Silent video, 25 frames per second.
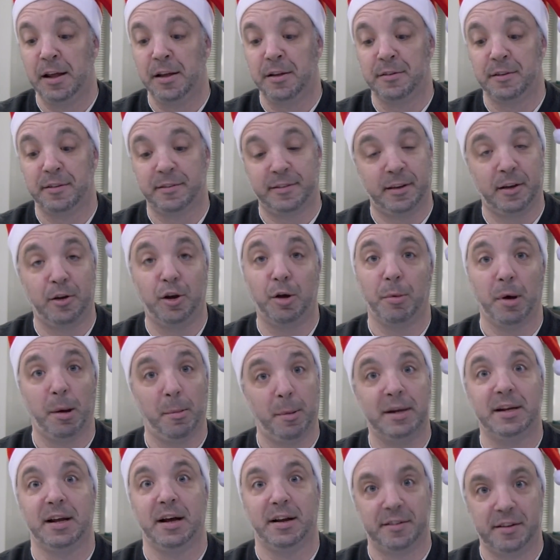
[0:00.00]
to tell you about
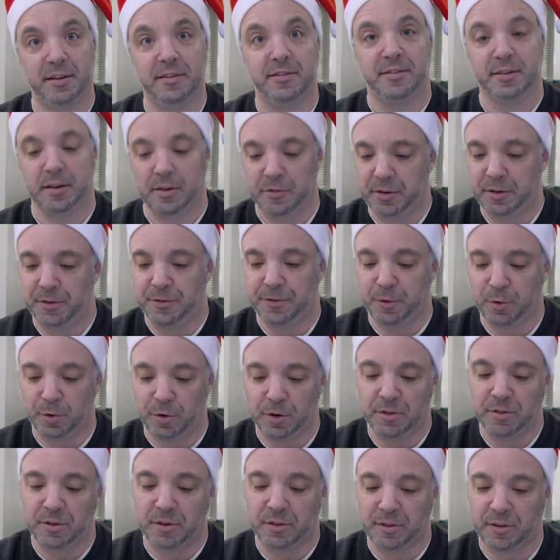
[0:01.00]
my
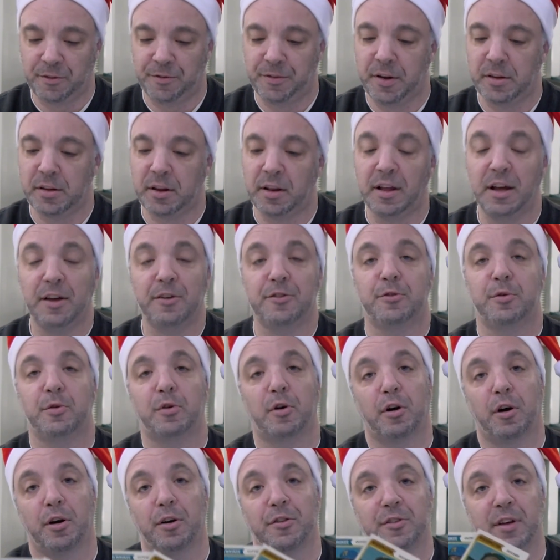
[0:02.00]
1974s because I found the last 2
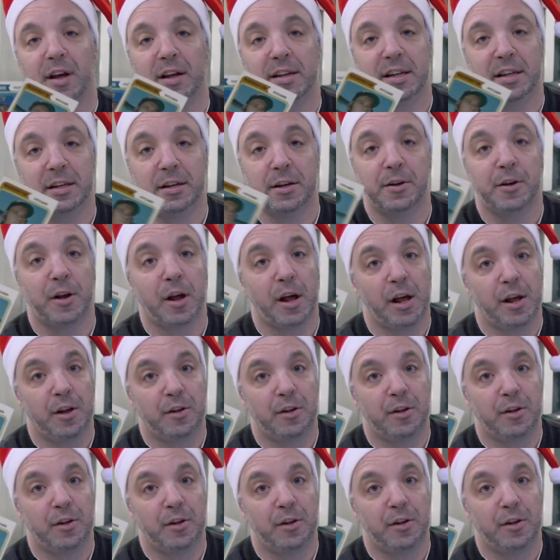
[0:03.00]
cards I needed